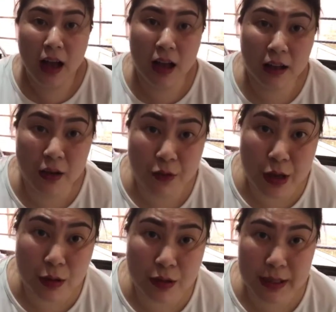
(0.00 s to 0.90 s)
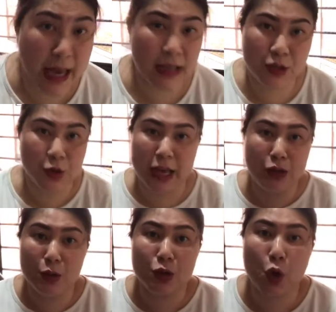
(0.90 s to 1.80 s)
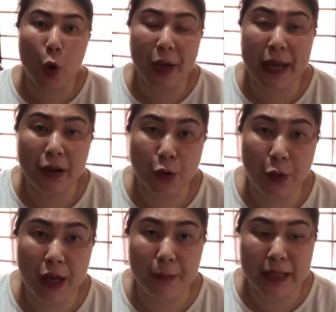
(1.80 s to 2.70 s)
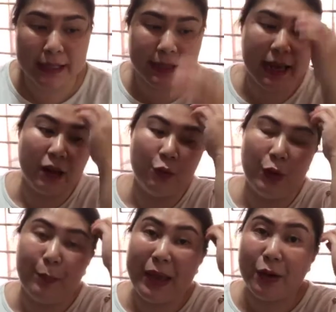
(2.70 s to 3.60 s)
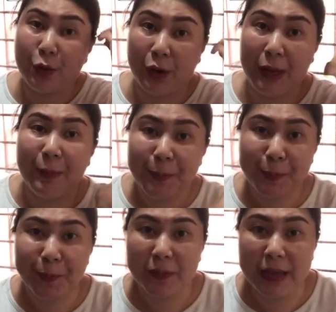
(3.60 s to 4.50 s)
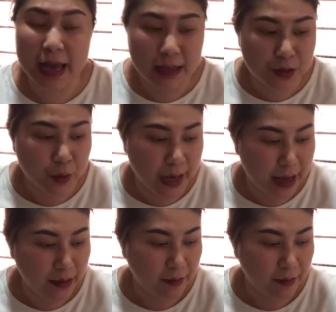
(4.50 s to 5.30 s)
Can we use, yes, you can use cooking cream instead of whipping cream. Yes, you can.